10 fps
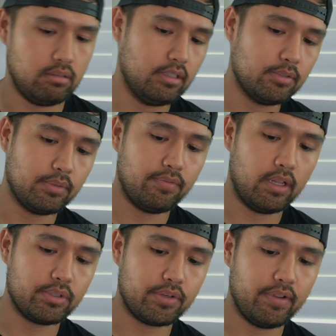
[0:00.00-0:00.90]
this one
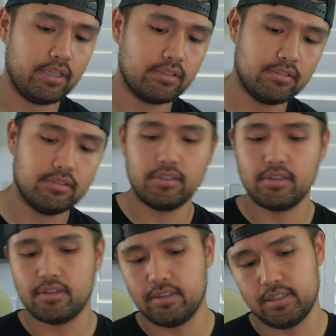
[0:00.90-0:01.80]
follows your face. So you
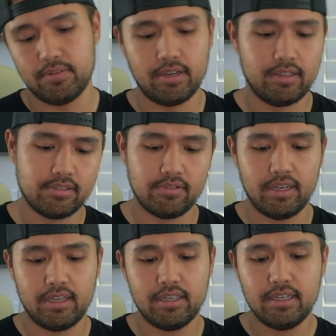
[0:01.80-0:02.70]
can go this
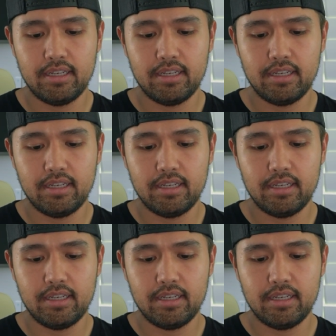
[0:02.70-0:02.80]
way,